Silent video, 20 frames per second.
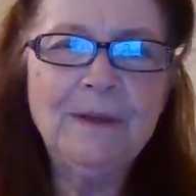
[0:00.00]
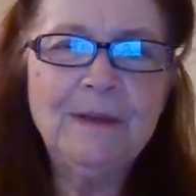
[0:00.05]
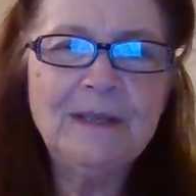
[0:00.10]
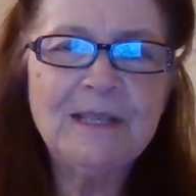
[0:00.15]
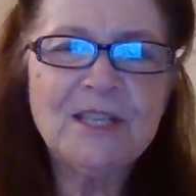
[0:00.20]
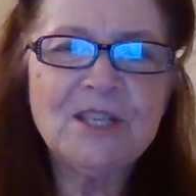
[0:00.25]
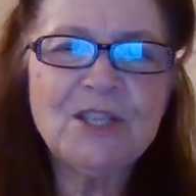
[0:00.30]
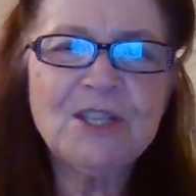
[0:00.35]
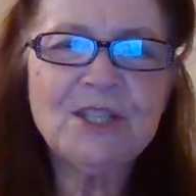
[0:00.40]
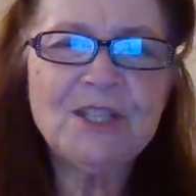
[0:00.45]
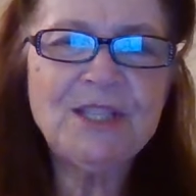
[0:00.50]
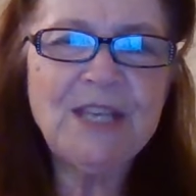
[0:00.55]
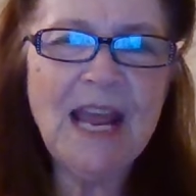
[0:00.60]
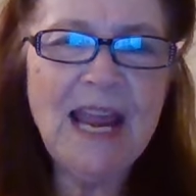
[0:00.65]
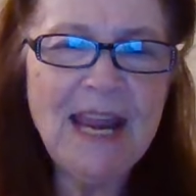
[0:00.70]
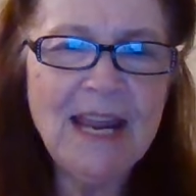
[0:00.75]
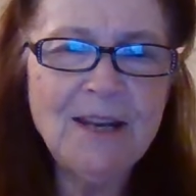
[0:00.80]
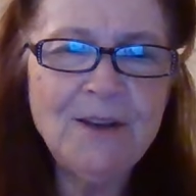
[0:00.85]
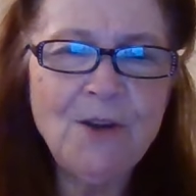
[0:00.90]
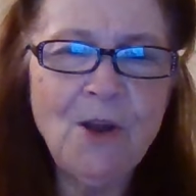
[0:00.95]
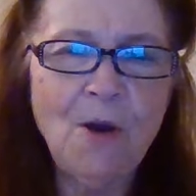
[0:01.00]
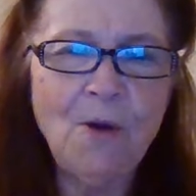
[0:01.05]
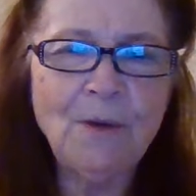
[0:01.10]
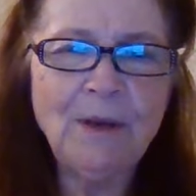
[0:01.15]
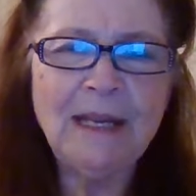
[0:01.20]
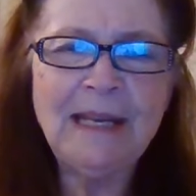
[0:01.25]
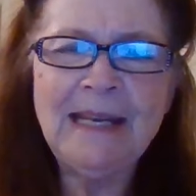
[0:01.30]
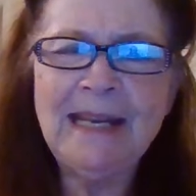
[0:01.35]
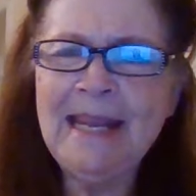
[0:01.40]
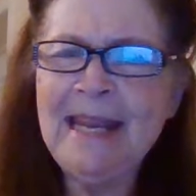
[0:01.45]
stand on
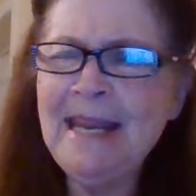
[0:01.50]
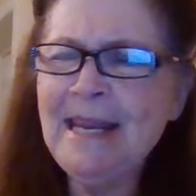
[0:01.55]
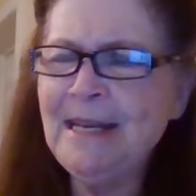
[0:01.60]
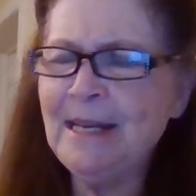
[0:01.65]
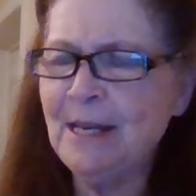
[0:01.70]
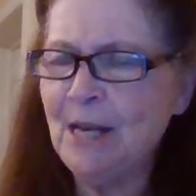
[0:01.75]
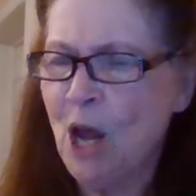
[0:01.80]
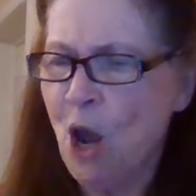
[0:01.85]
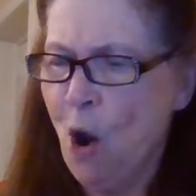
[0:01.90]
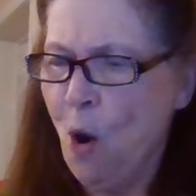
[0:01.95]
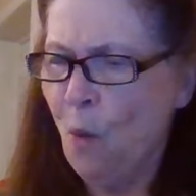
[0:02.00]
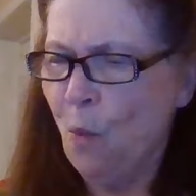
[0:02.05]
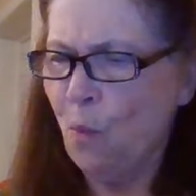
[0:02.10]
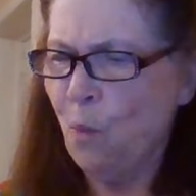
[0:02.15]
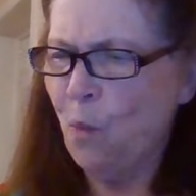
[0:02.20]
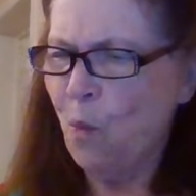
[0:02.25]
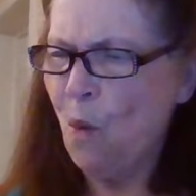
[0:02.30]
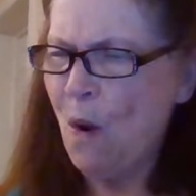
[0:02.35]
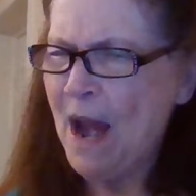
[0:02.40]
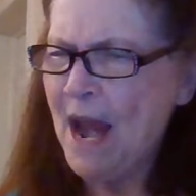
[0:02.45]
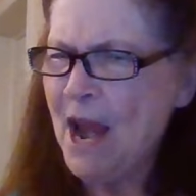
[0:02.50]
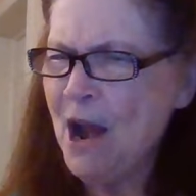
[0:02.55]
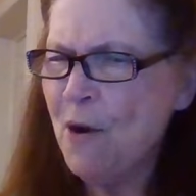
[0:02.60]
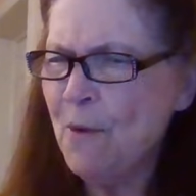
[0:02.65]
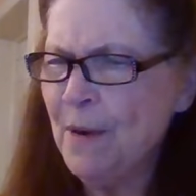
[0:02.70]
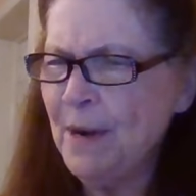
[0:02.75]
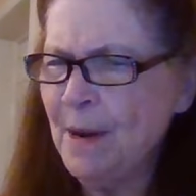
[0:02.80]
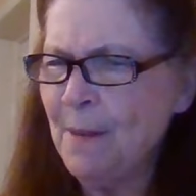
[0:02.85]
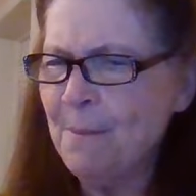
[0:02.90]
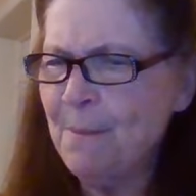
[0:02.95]
it, eat it,
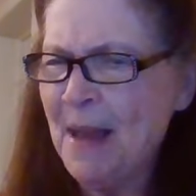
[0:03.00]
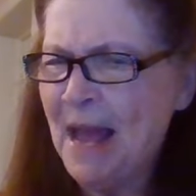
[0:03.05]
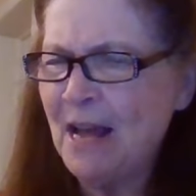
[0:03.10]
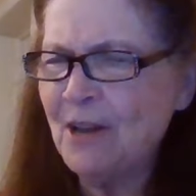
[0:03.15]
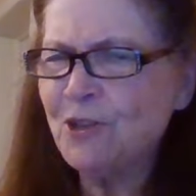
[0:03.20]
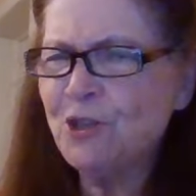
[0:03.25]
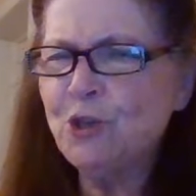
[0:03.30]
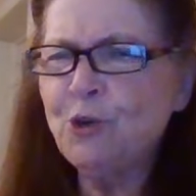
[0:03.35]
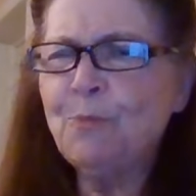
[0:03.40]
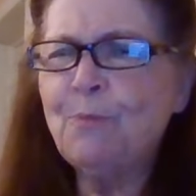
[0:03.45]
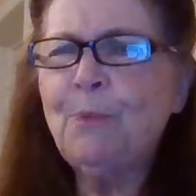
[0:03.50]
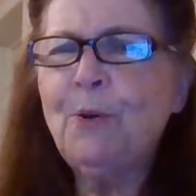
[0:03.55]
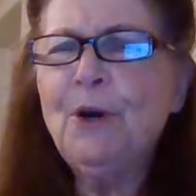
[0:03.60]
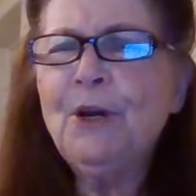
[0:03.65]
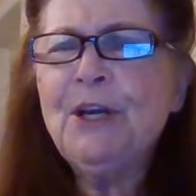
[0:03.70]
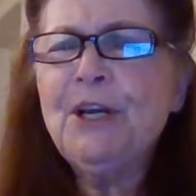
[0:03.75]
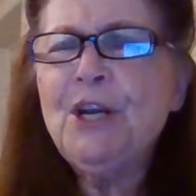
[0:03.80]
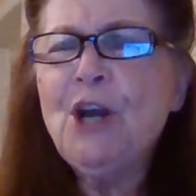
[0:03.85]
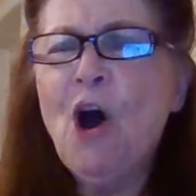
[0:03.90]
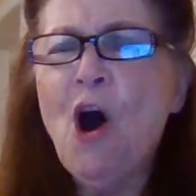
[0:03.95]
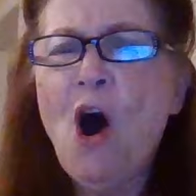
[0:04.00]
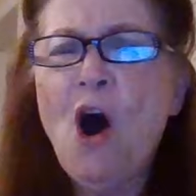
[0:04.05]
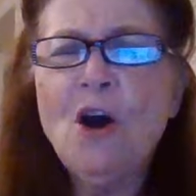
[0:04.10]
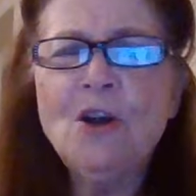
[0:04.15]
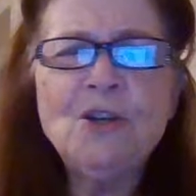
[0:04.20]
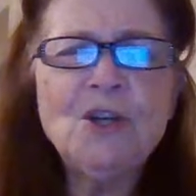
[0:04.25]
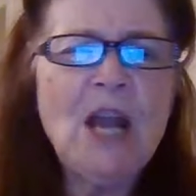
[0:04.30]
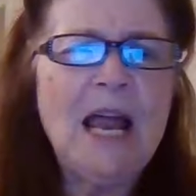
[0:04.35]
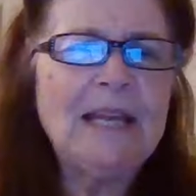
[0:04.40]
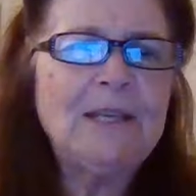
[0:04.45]
wear it about you, put it
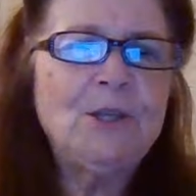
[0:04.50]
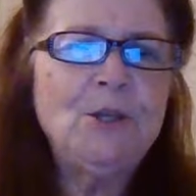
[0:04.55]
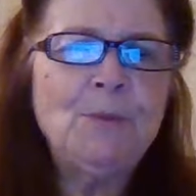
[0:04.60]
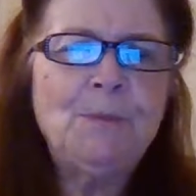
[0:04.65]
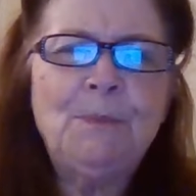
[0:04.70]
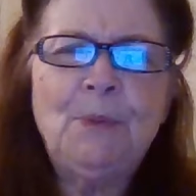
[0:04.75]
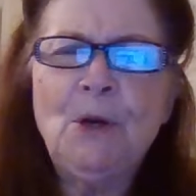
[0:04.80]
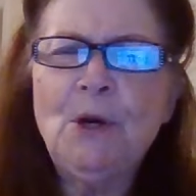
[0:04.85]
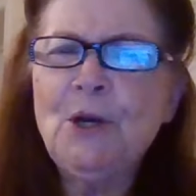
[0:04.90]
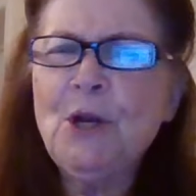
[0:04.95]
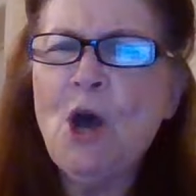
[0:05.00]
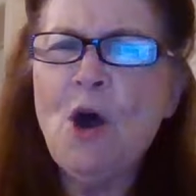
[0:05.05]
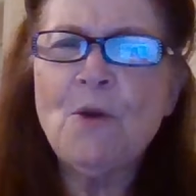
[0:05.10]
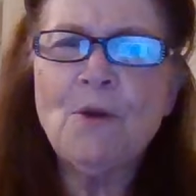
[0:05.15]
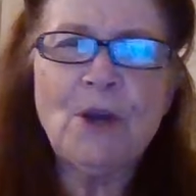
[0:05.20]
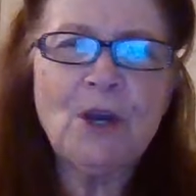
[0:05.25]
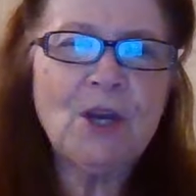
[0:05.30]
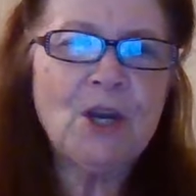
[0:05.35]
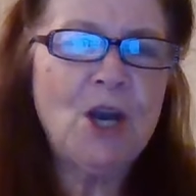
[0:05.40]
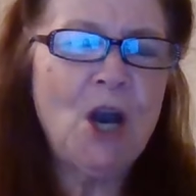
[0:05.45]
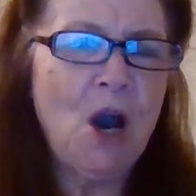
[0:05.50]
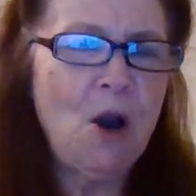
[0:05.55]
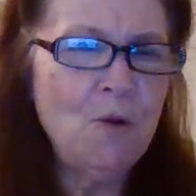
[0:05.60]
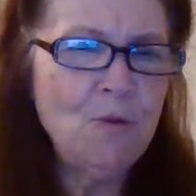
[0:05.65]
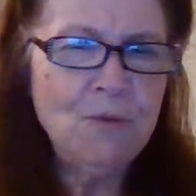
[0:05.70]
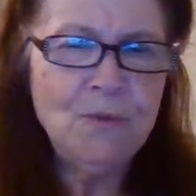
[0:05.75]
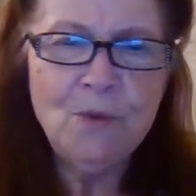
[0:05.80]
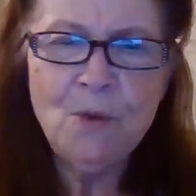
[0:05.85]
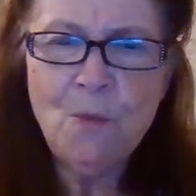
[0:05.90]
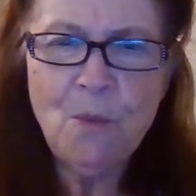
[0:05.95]
on like you put on a
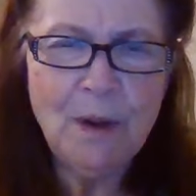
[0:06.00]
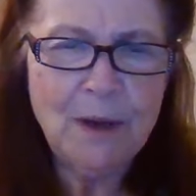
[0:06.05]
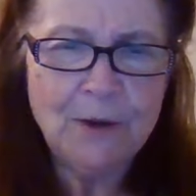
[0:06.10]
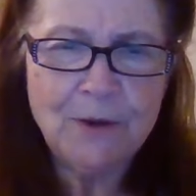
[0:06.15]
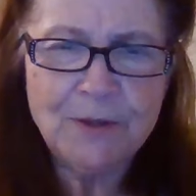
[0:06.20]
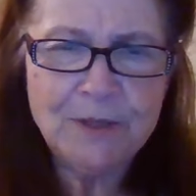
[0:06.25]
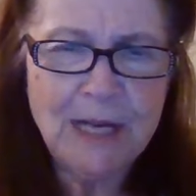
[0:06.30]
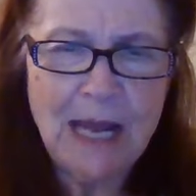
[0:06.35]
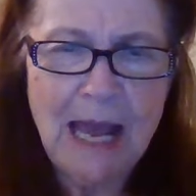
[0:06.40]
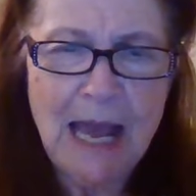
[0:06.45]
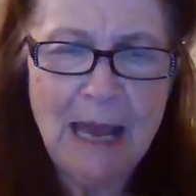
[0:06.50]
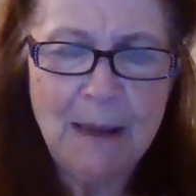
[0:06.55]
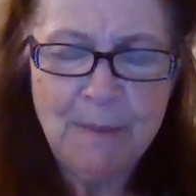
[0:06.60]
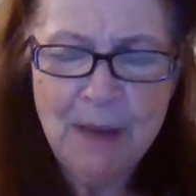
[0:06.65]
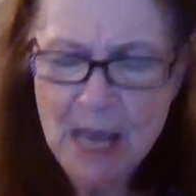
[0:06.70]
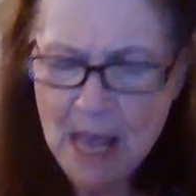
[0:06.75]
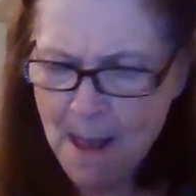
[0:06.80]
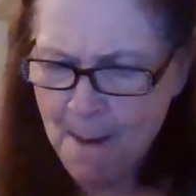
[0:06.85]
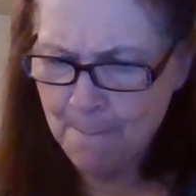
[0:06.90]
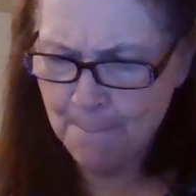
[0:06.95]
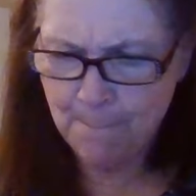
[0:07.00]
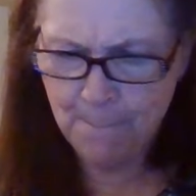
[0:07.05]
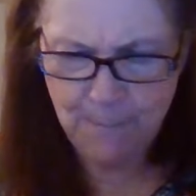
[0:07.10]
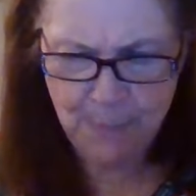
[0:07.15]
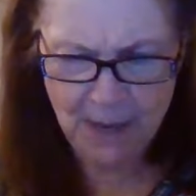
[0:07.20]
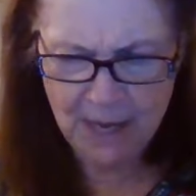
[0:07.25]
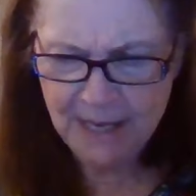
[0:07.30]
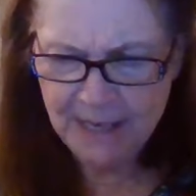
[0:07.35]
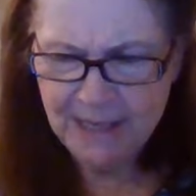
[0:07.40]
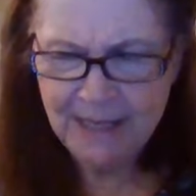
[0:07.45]
coat in the wintertime,
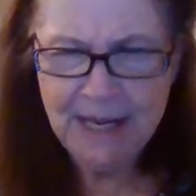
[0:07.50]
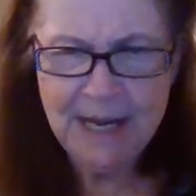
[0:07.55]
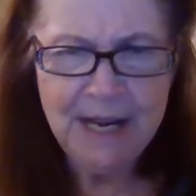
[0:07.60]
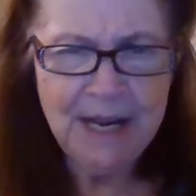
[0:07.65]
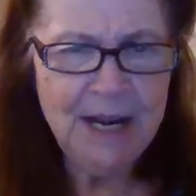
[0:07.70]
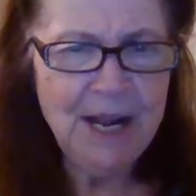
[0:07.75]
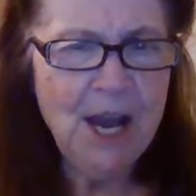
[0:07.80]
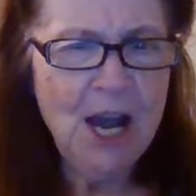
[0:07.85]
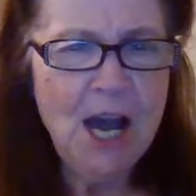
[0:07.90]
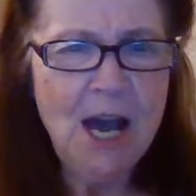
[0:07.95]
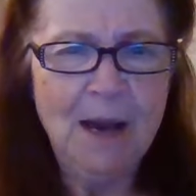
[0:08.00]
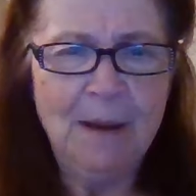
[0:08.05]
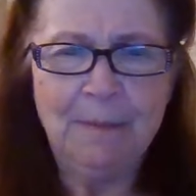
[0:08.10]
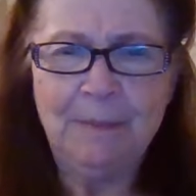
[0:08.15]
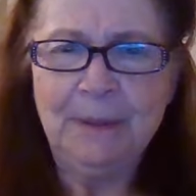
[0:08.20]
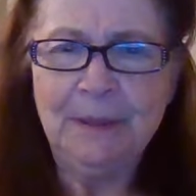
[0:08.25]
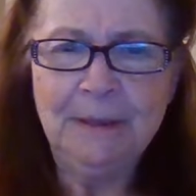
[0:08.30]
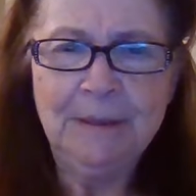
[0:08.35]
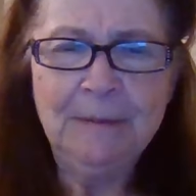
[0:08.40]
button it up